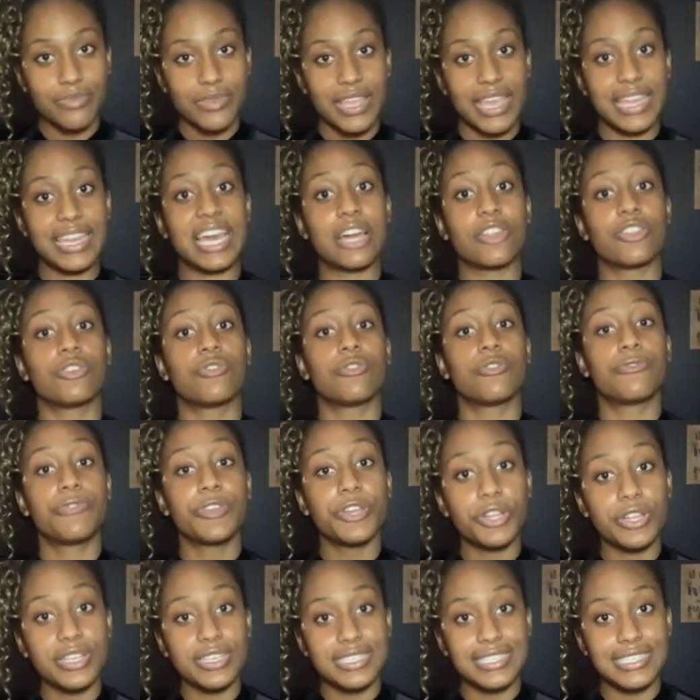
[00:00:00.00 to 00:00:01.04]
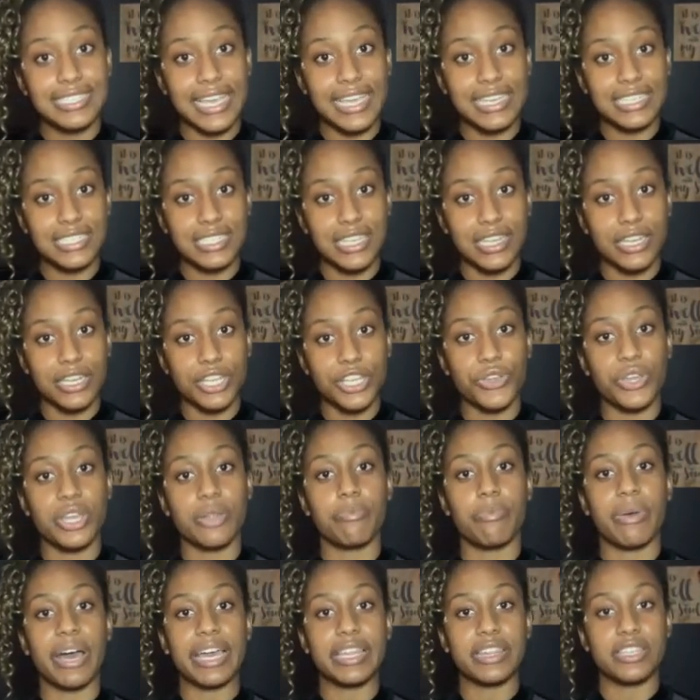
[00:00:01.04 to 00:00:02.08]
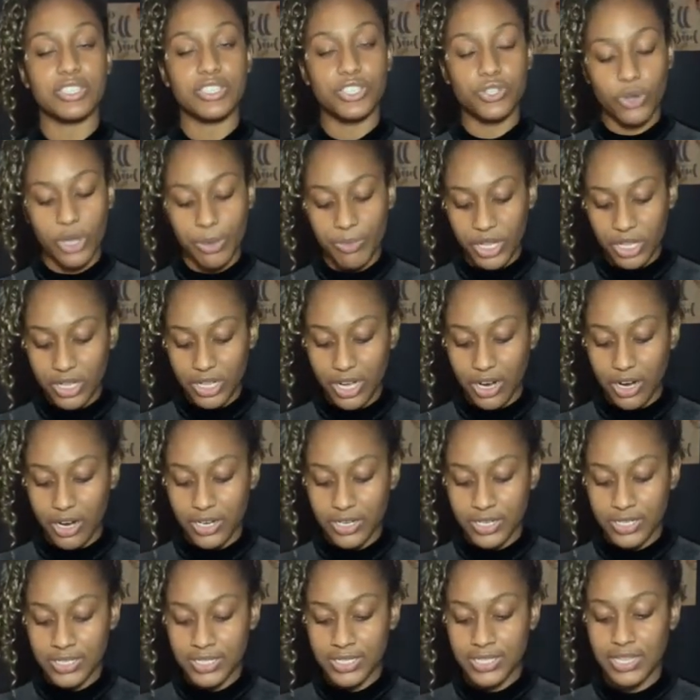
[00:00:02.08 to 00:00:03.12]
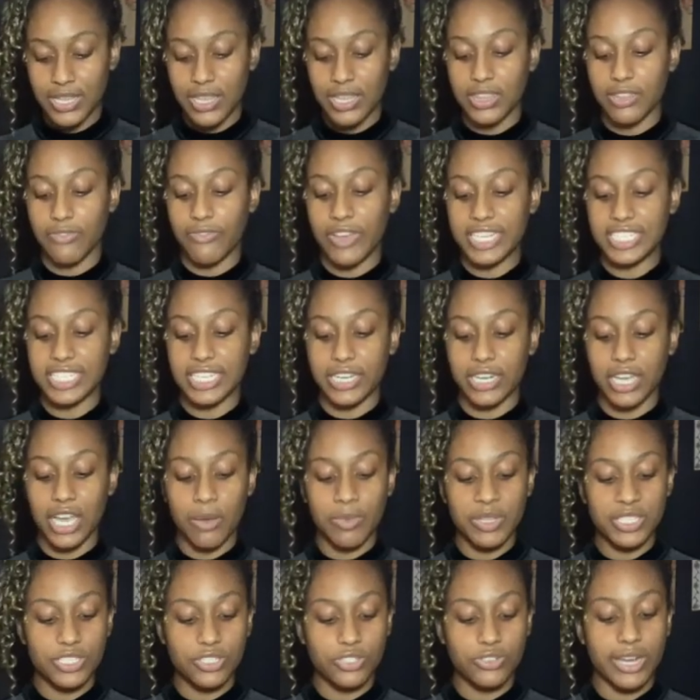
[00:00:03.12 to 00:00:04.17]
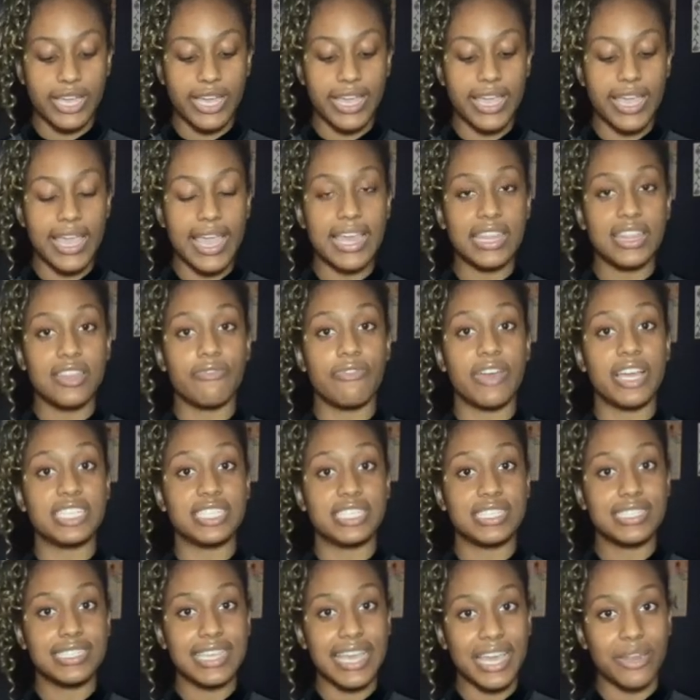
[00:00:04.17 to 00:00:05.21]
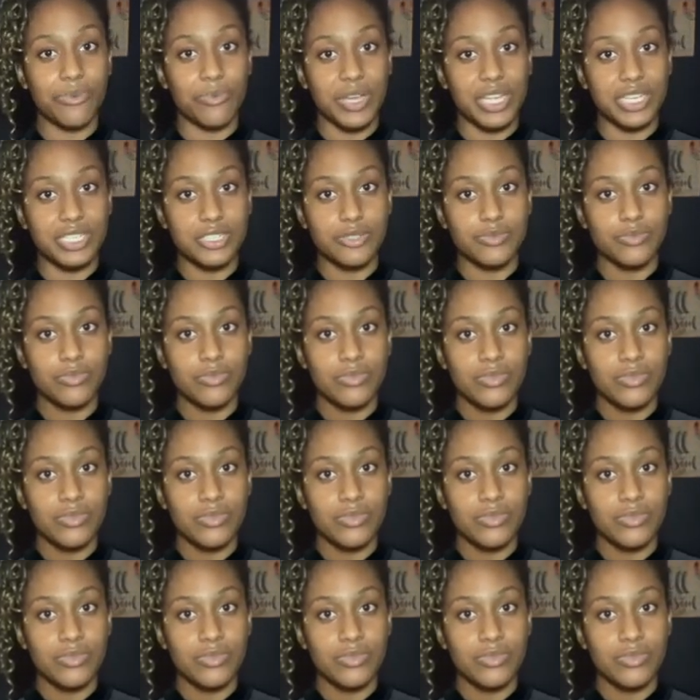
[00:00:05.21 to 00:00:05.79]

And at the refueling station, you can buy the soy milk cartons, the veggie and hummus tray, and the veggie sandwich.